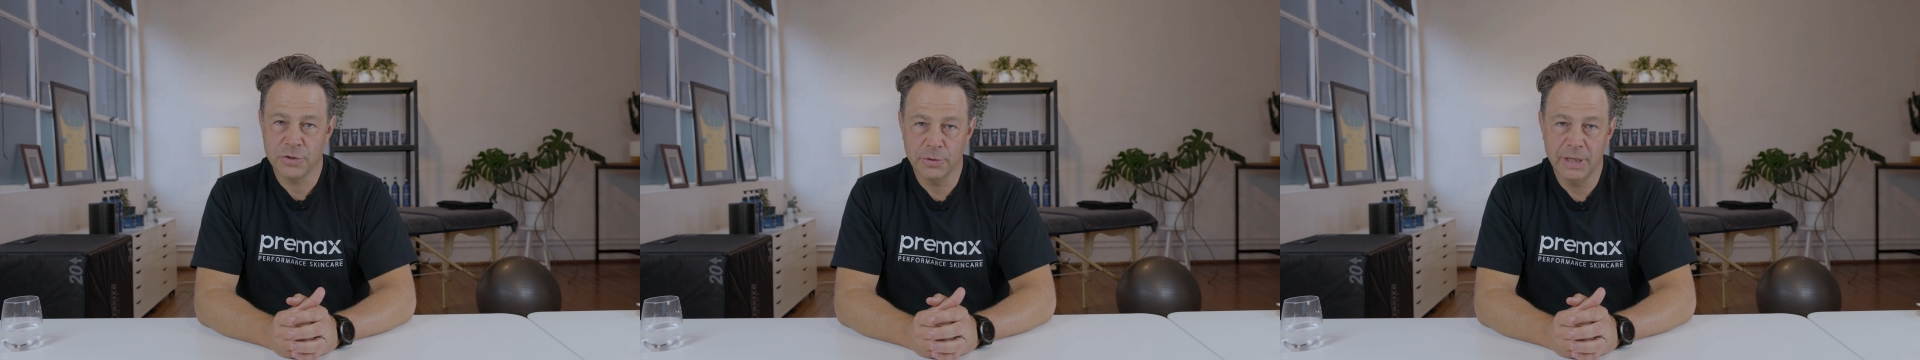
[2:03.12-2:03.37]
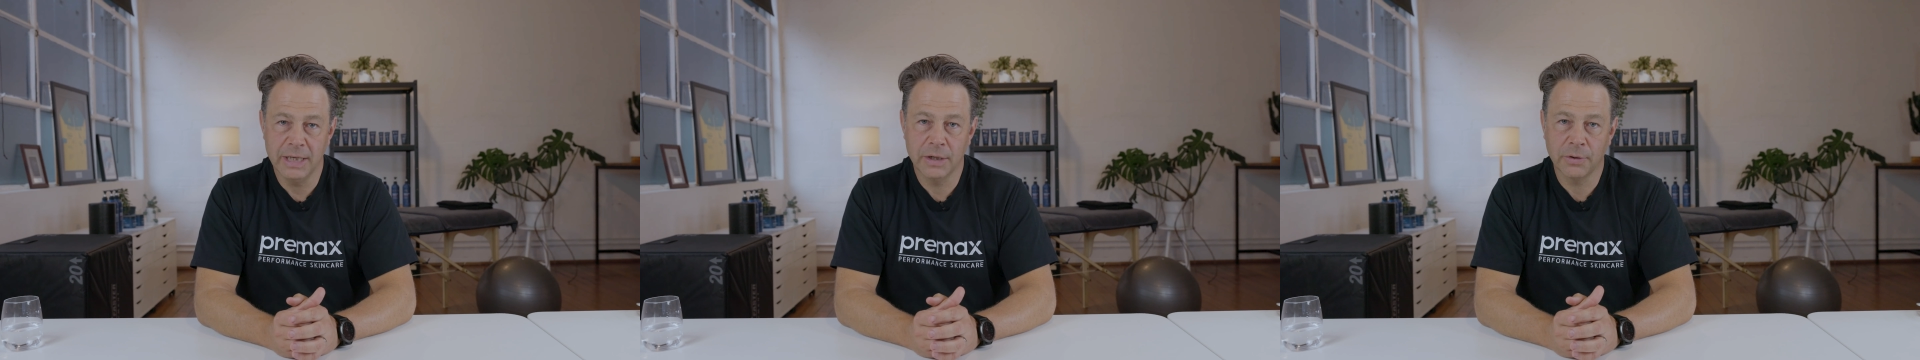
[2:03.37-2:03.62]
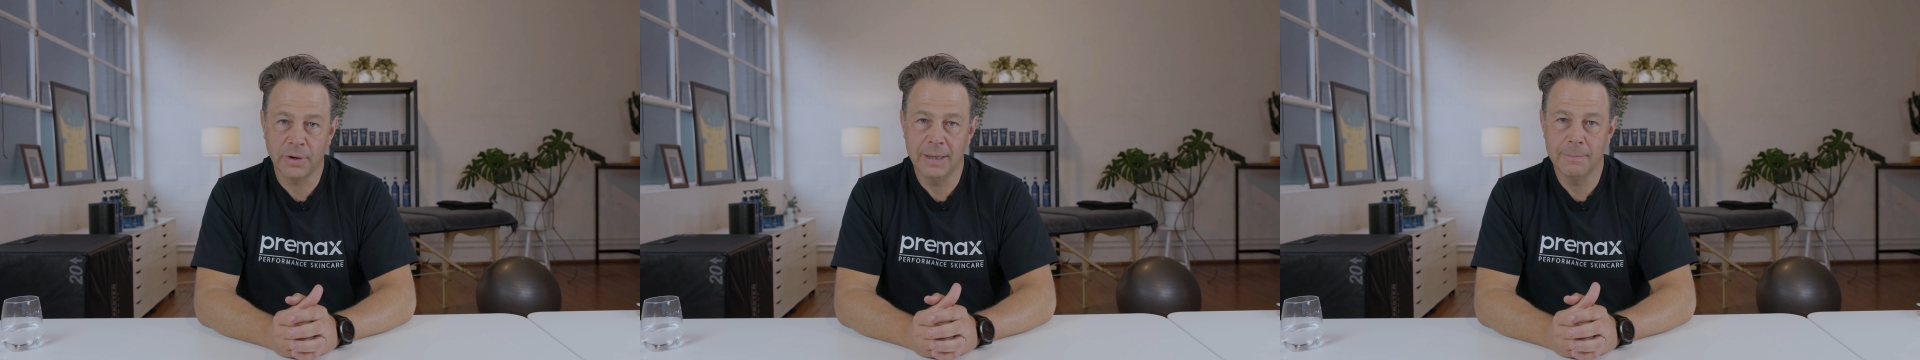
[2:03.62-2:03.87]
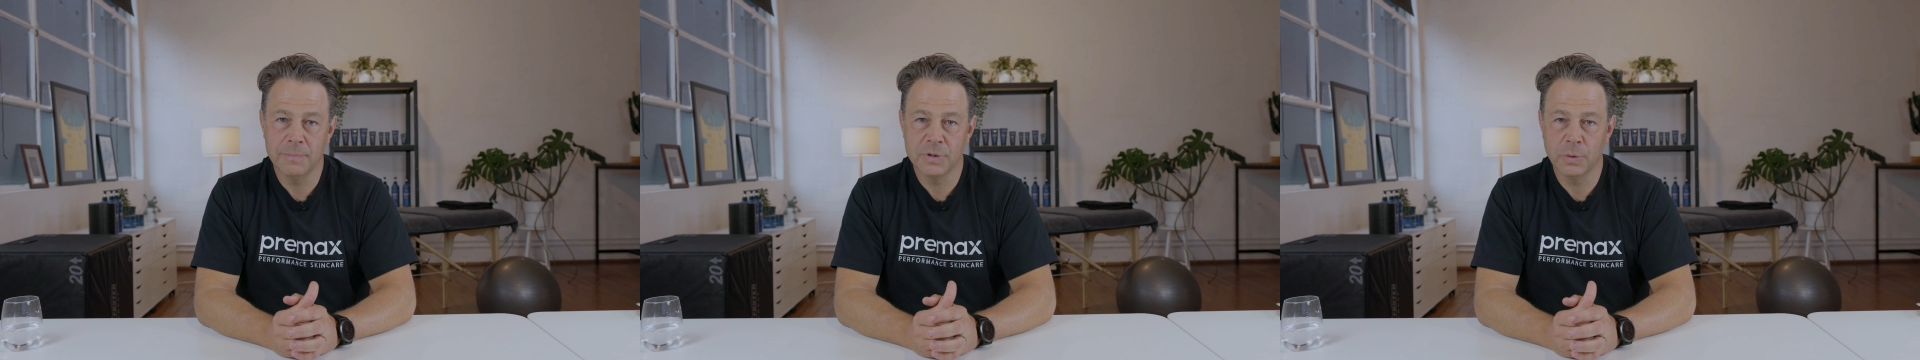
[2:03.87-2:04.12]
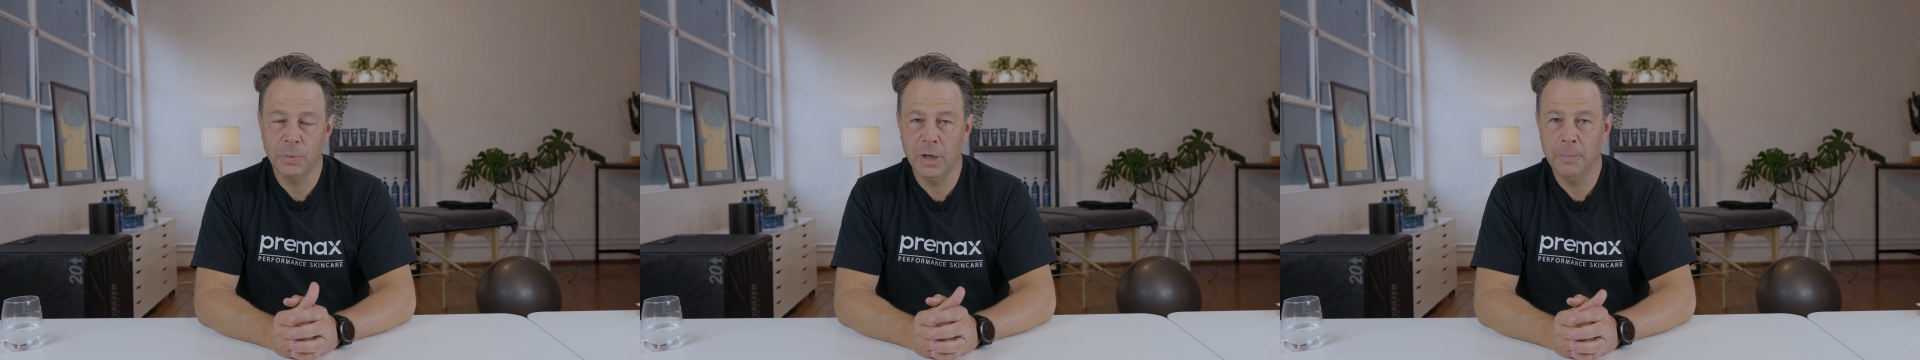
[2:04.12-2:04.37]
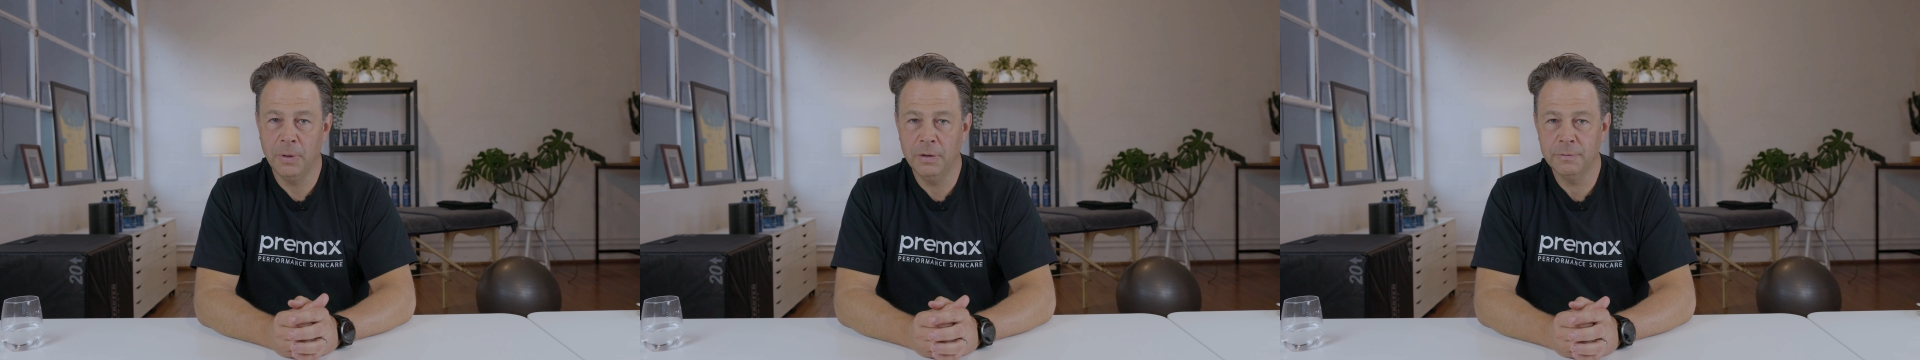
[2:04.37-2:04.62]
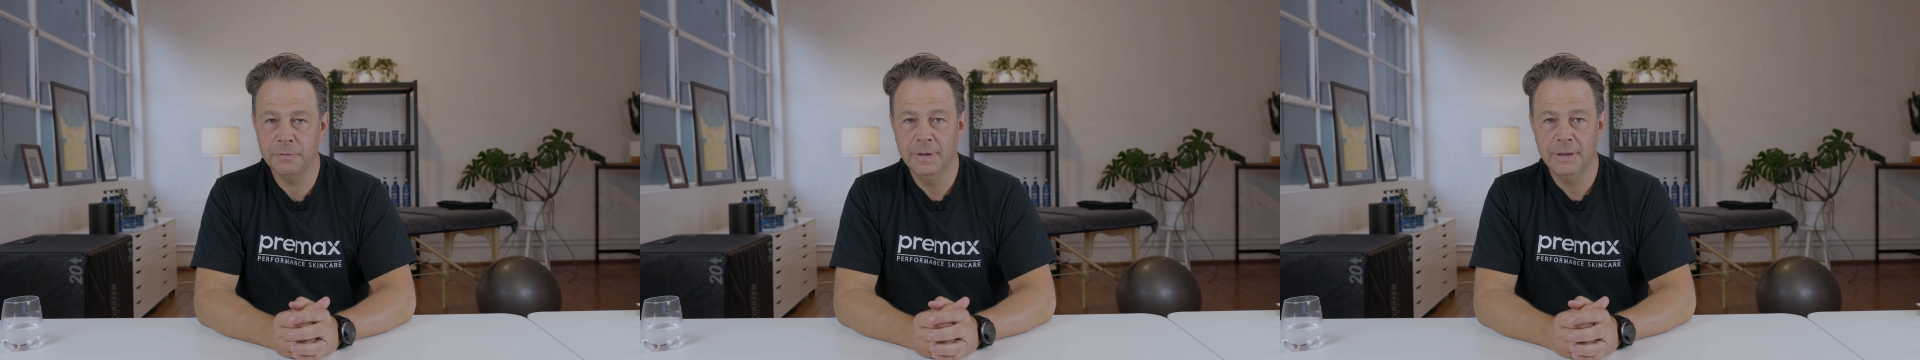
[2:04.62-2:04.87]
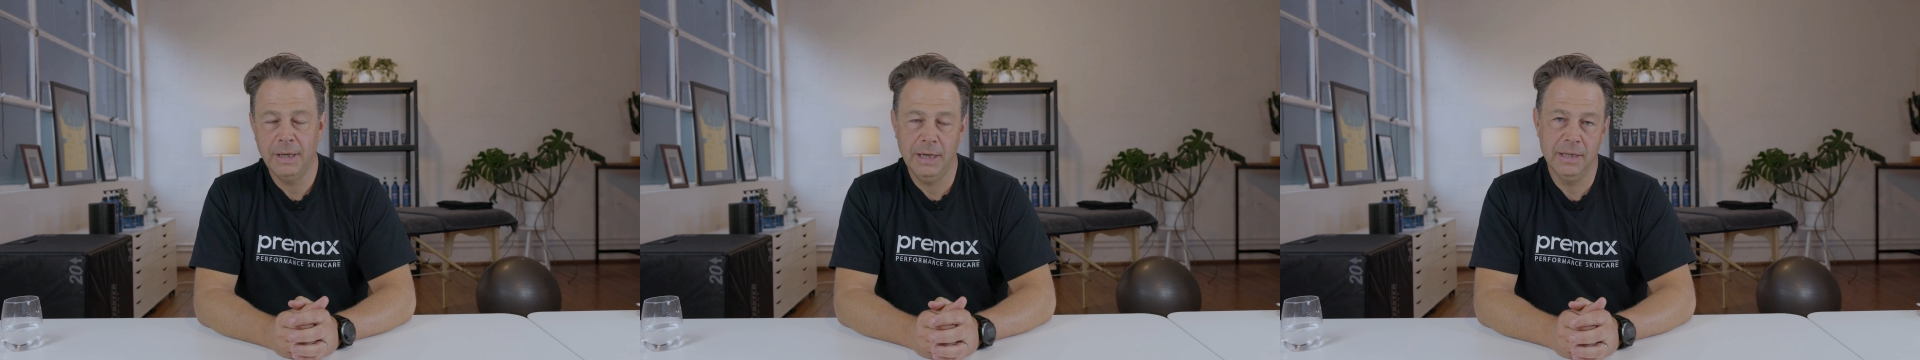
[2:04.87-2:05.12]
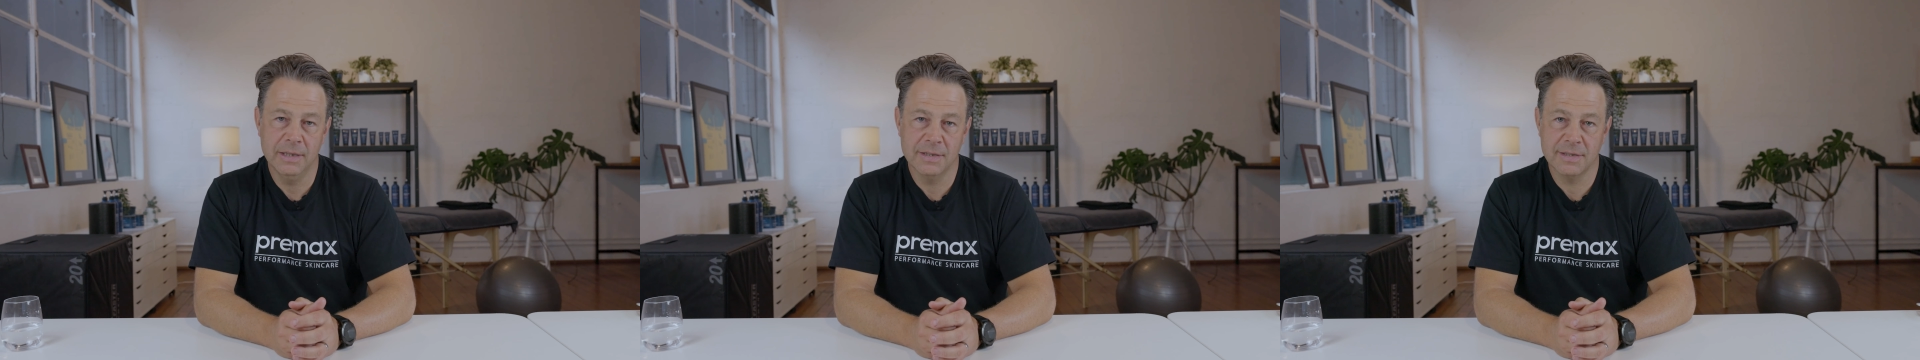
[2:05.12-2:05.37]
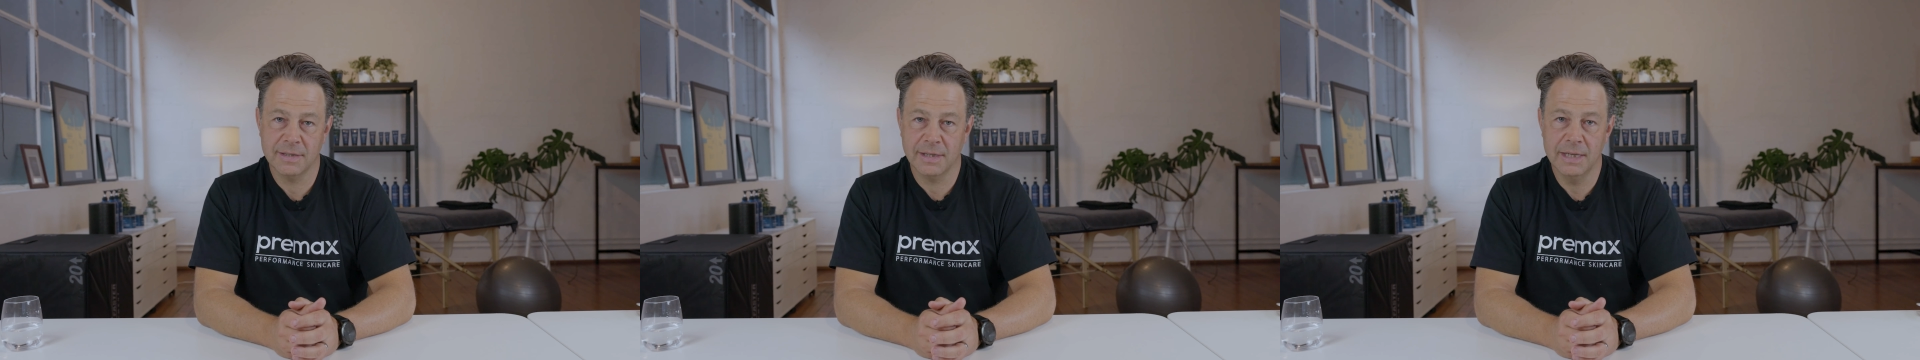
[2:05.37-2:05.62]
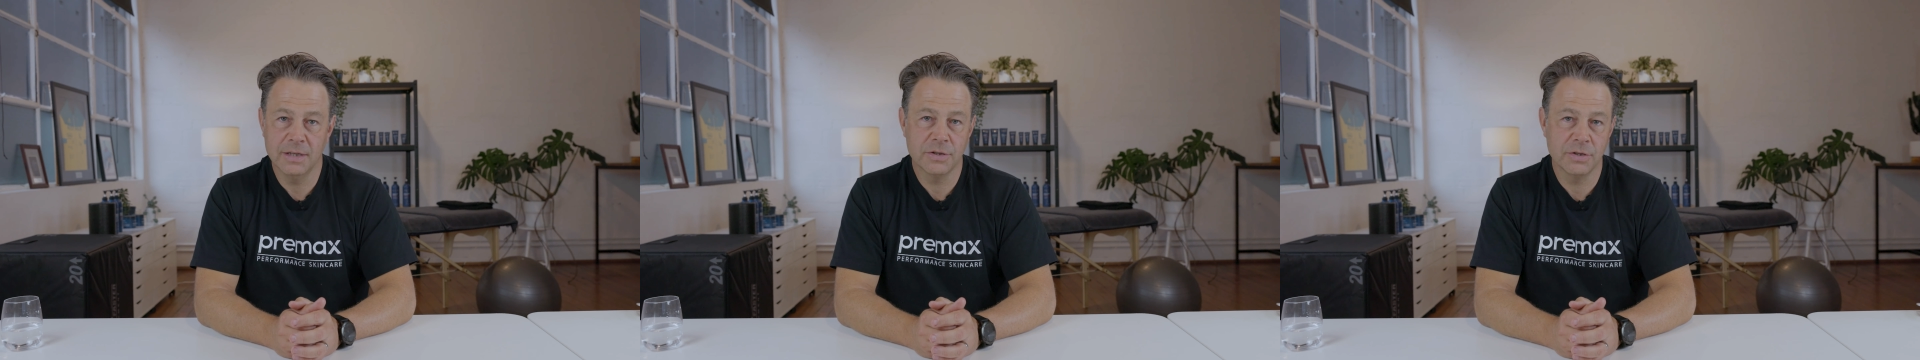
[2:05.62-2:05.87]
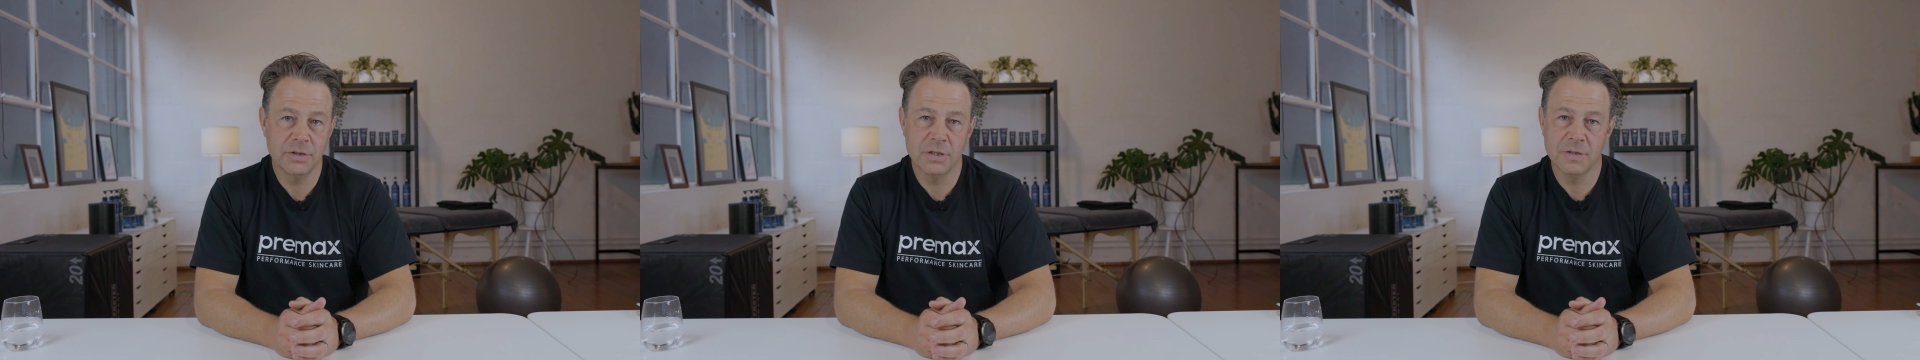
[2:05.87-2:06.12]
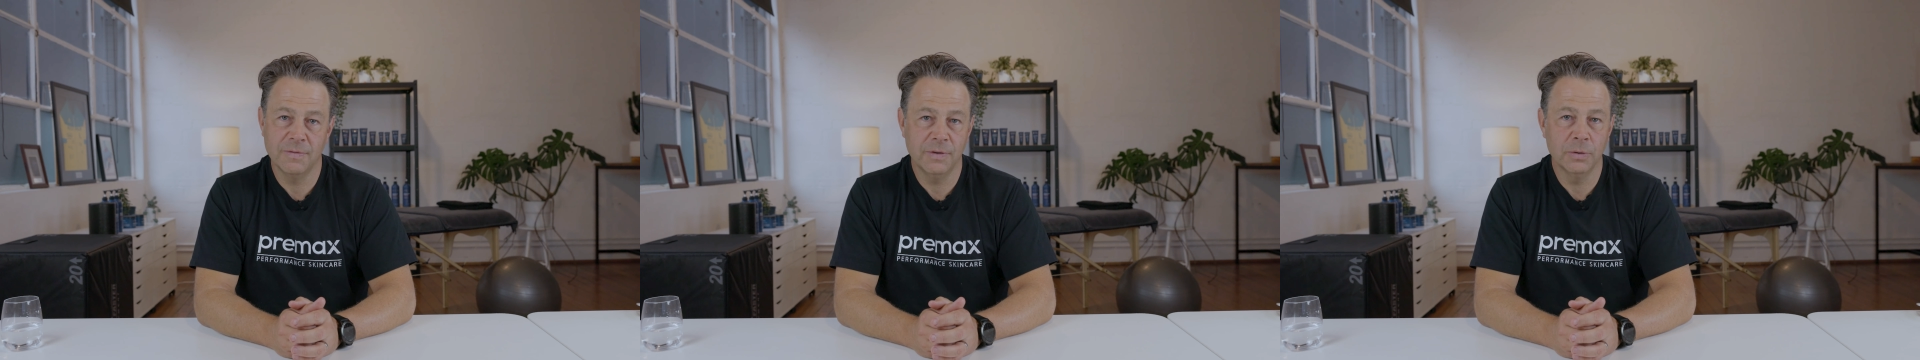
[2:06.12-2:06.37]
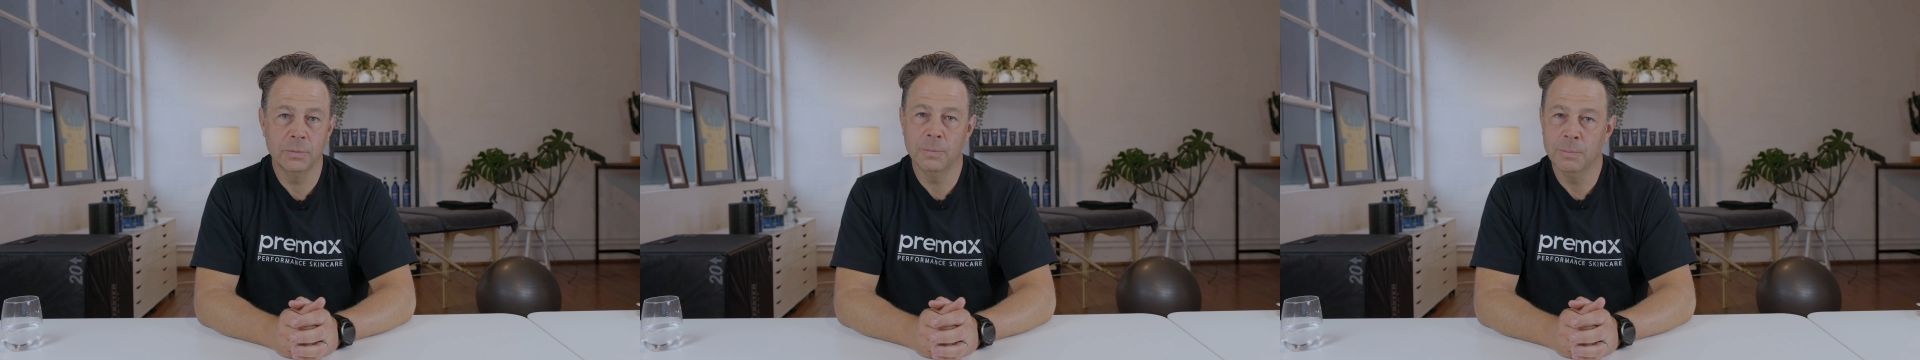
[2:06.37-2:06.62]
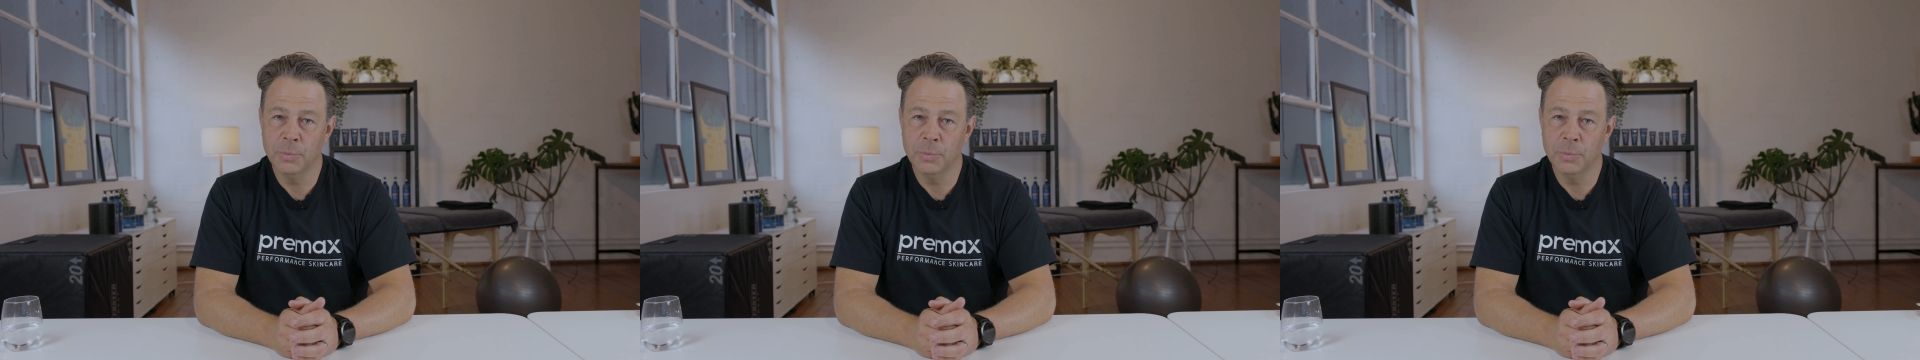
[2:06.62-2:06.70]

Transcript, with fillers: or any cream to wipe off, and the skin should just feel